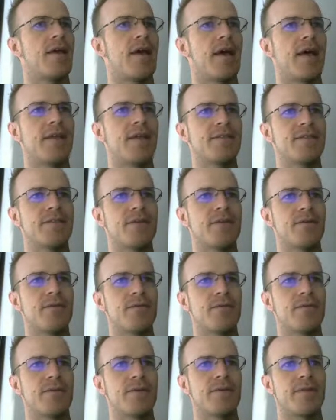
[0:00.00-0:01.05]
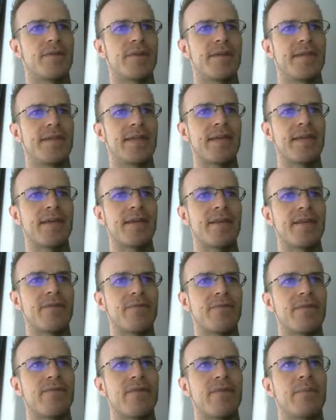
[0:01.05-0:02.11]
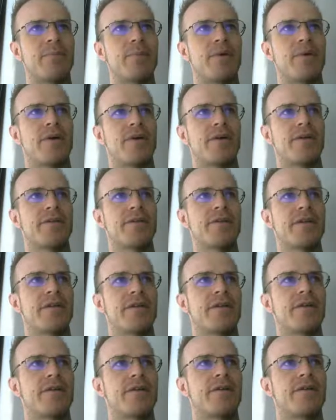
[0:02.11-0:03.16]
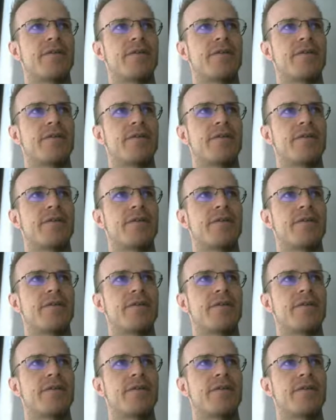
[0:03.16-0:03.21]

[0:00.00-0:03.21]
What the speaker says: so the data that we've input earlier,